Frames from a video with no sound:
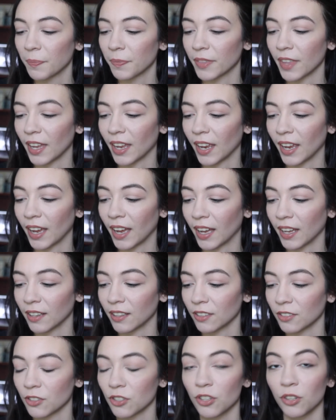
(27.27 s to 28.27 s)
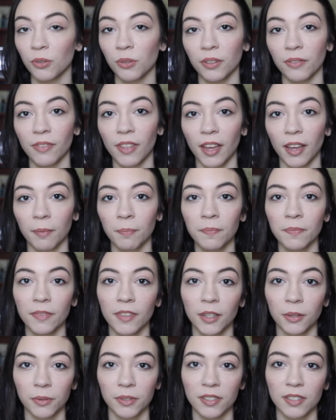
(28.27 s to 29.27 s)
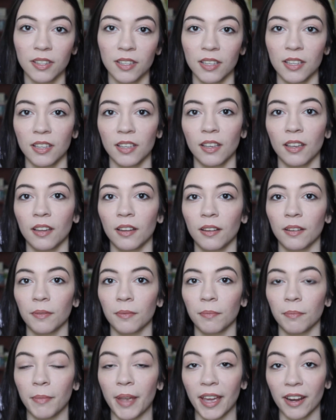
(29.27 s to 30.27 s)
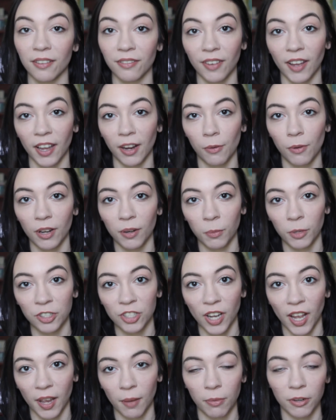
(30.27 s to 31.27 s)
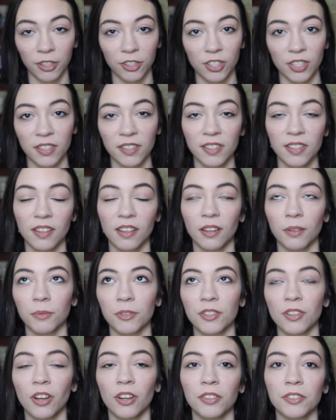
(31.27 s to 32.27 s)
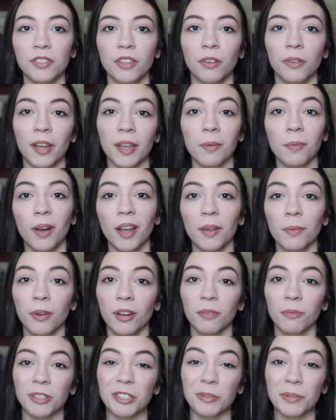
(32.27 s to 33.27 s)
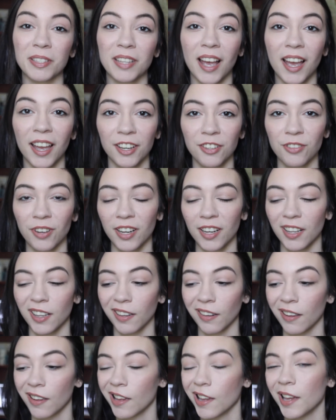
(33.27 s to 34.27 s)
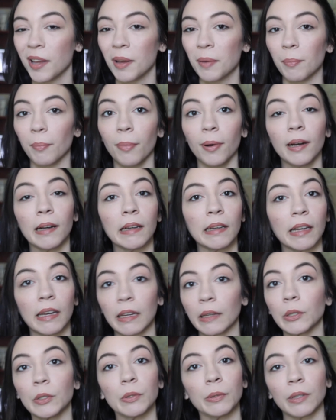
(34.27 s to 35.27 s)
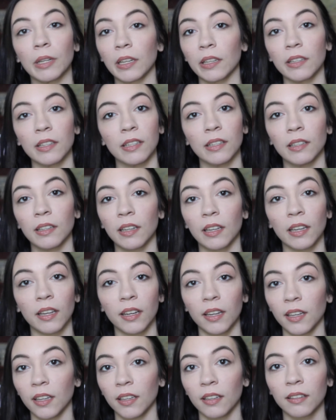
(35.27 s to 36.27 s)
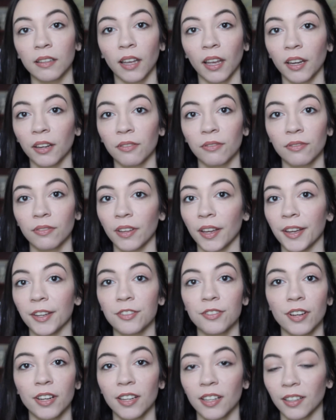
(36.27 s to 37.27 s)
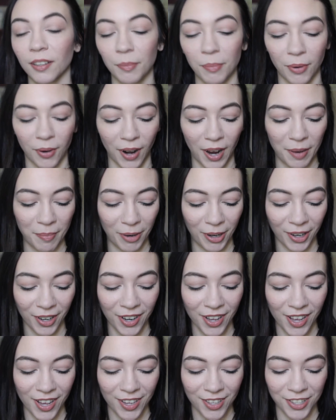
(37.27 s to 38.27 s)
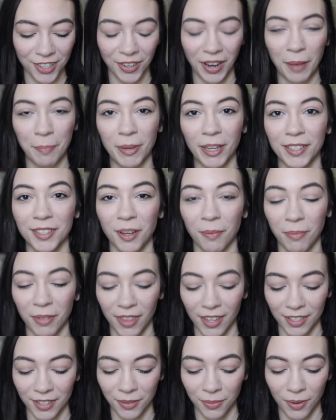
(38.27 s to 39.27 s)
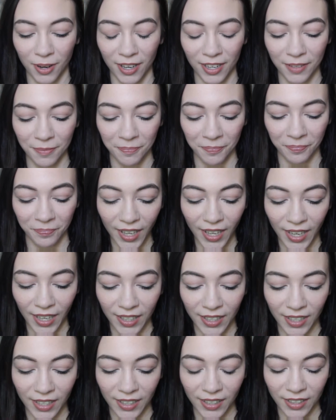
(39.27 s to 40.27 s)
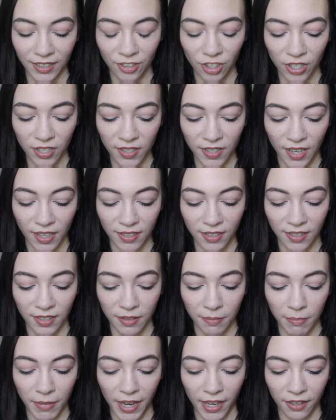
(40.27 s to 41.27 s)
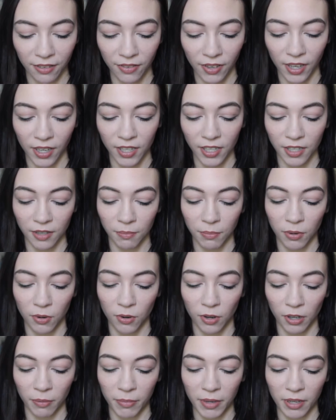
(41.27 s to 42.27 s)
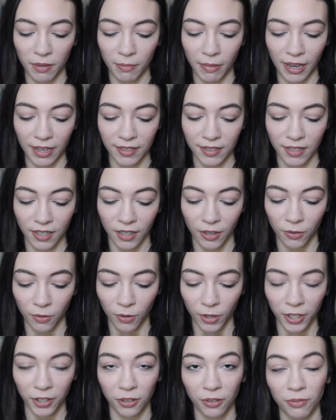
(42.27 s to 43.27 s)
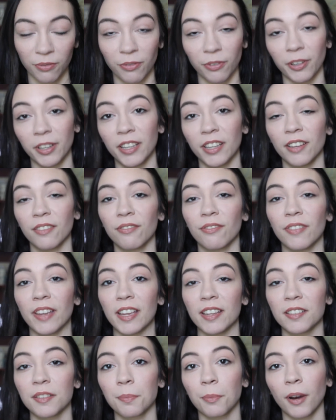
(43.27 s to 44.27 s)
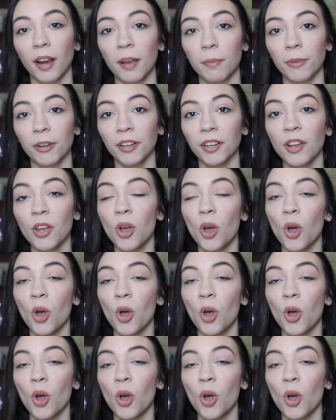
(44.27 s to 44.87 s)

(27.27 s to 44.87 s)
They had two of them. There was the mattifying one, which I purchased. There was also a white one, which was hydrating, but I do not need any kind of hydrating primer, so I picked up this one. And it just says it's a mattifying and pore minimizing oil-free face primer,